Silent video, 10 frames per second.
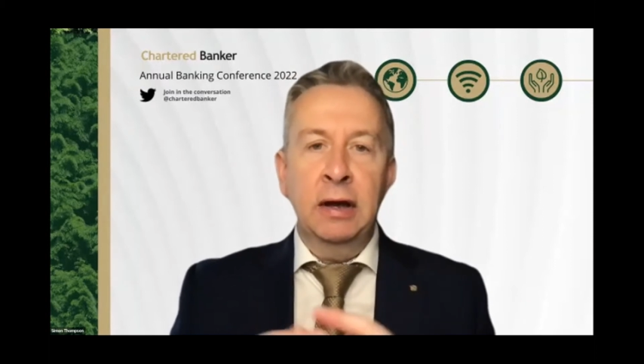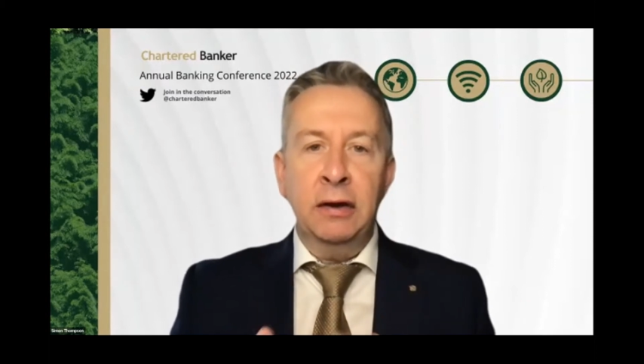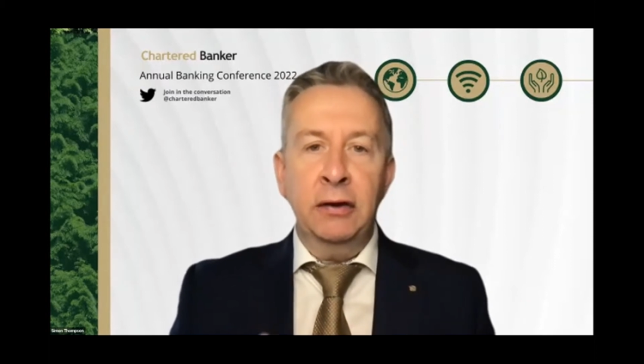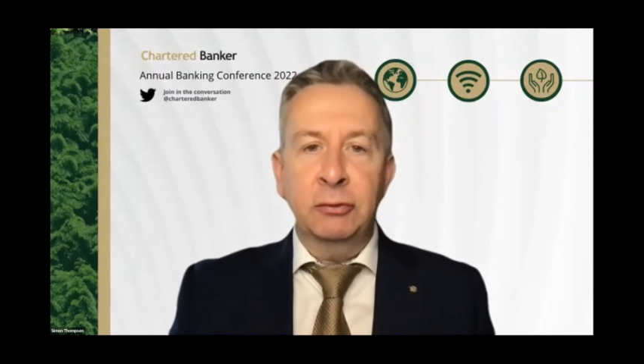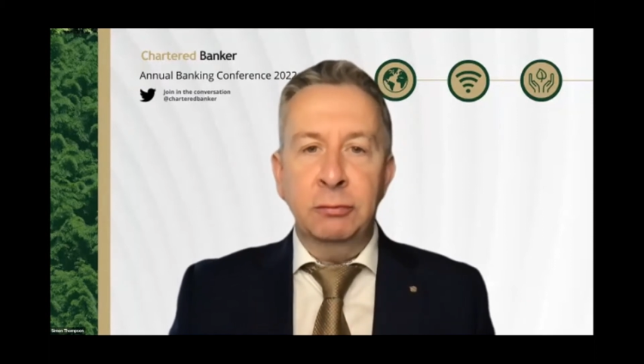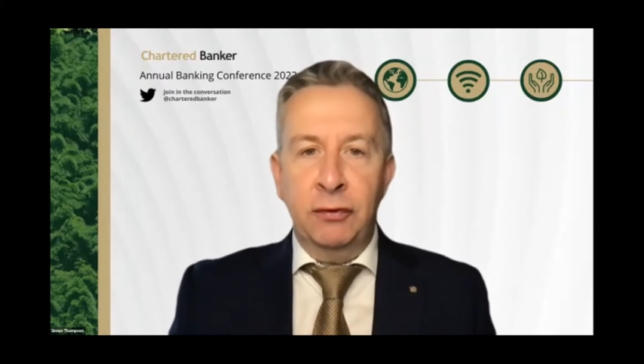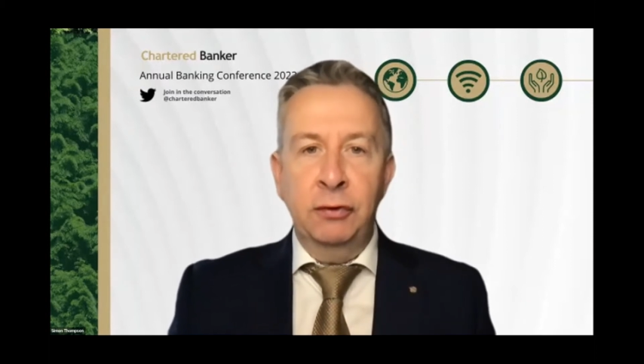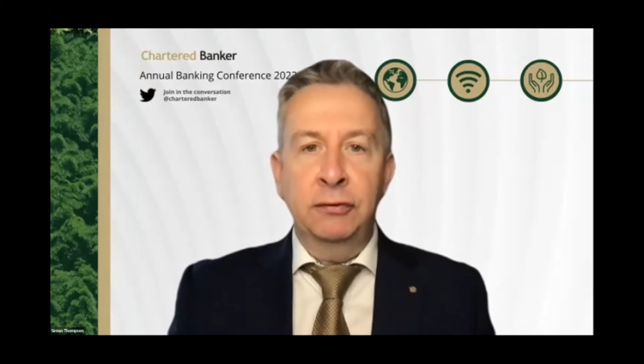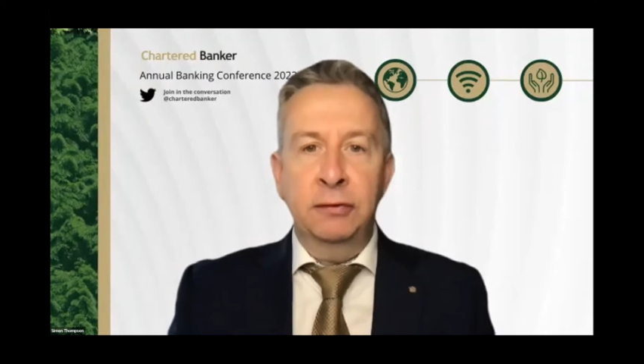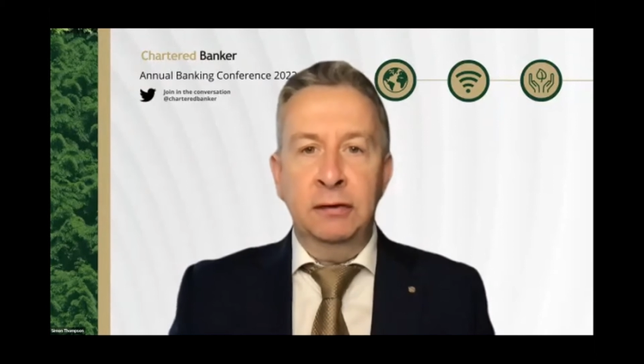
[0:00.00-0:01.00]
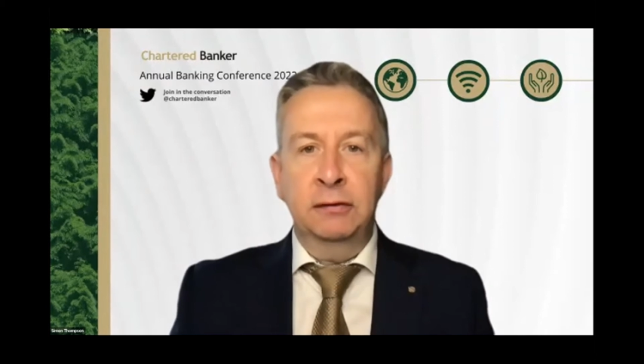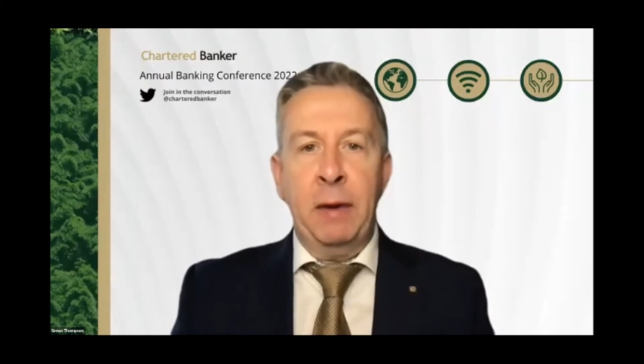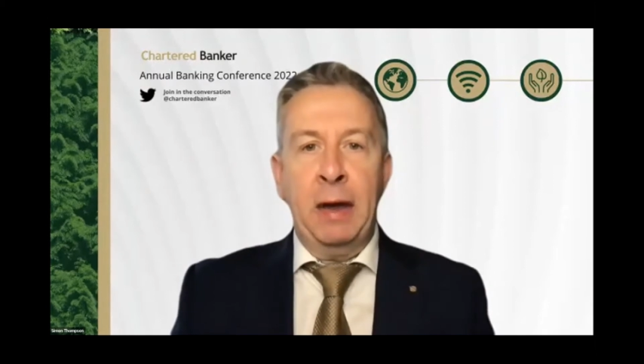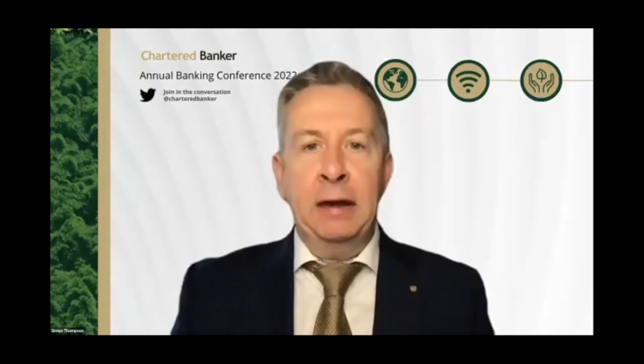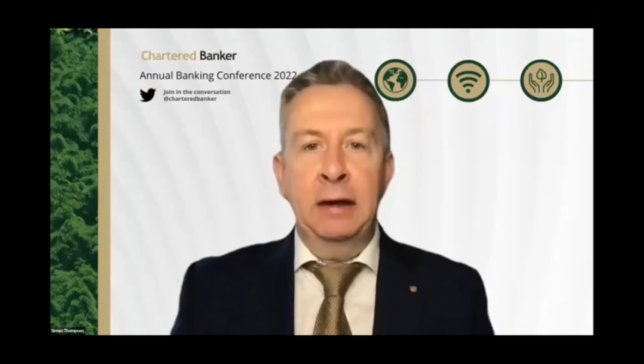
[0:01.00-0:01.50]
customer-focused
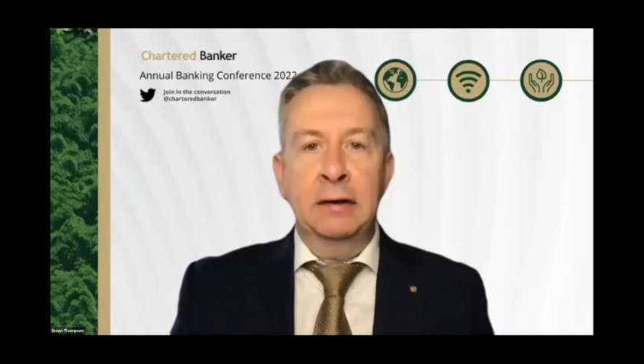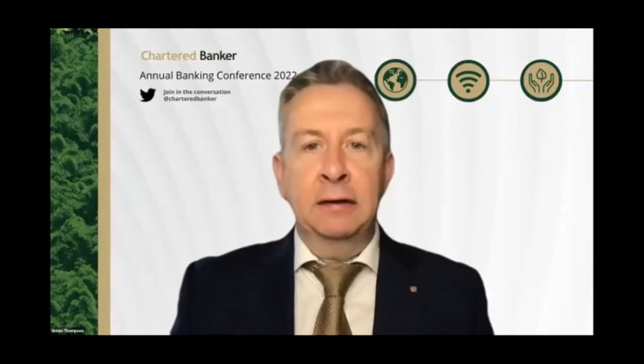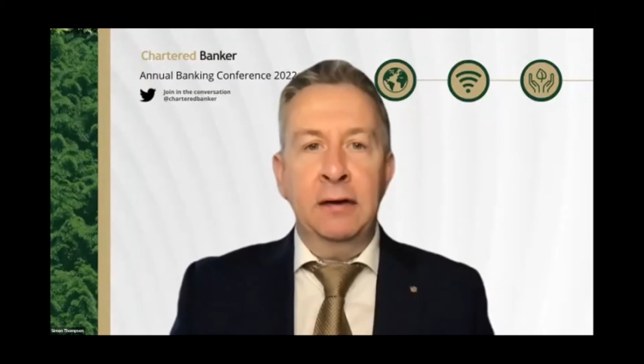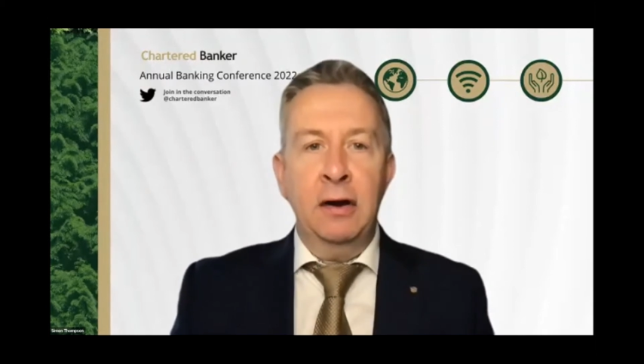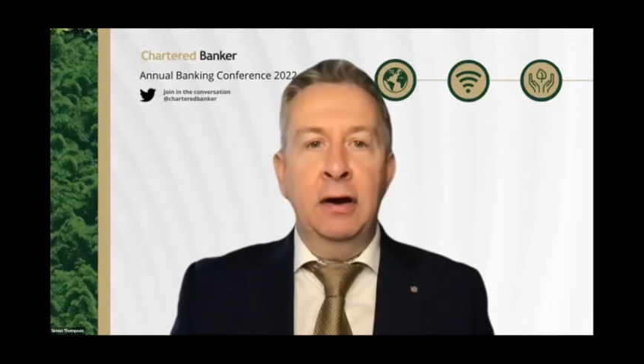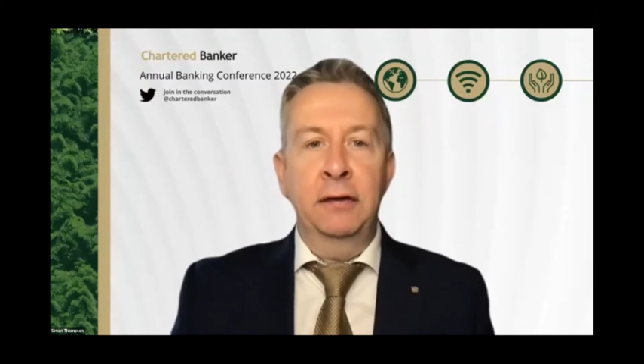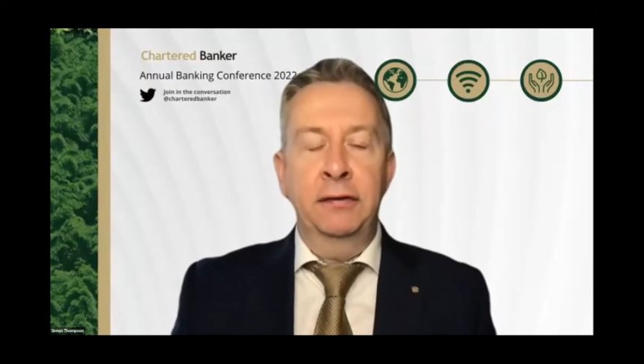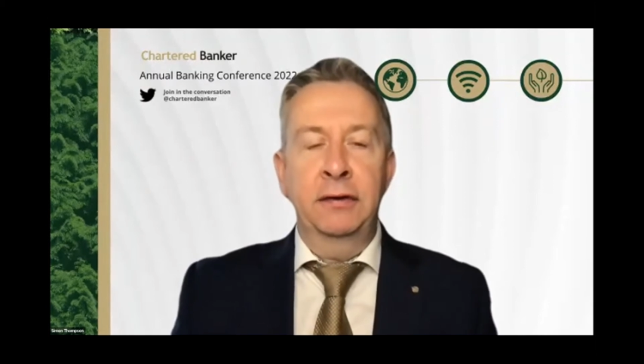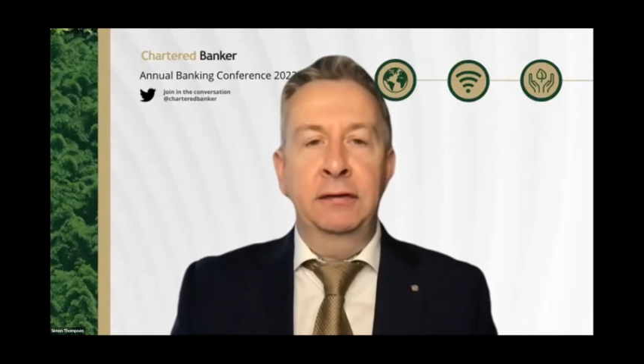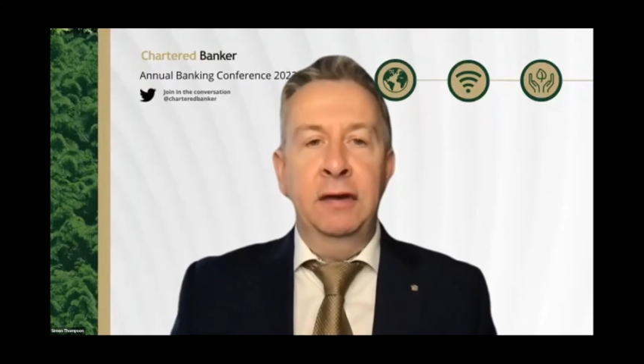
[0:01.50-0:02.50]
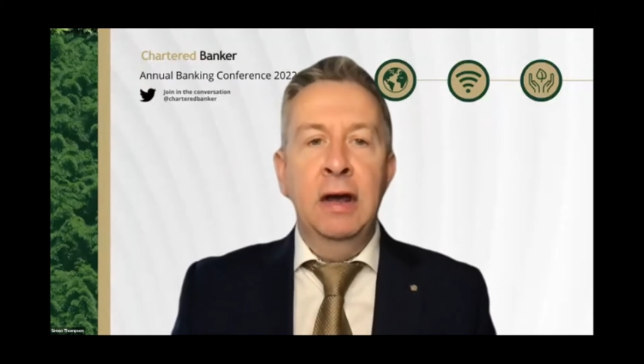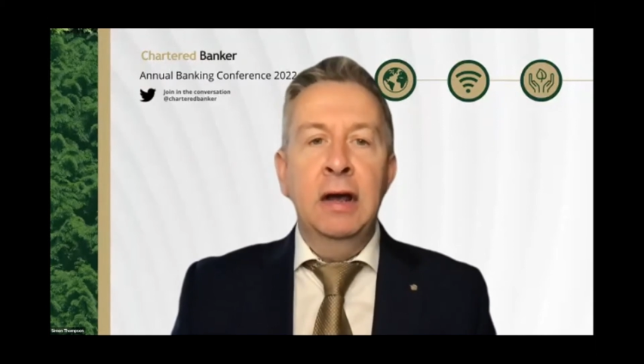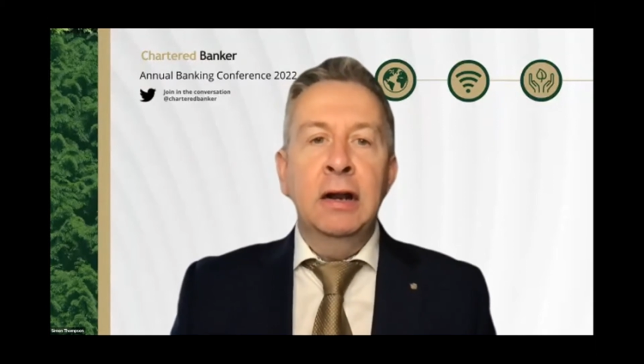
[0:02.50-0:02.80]
banking at its heart that has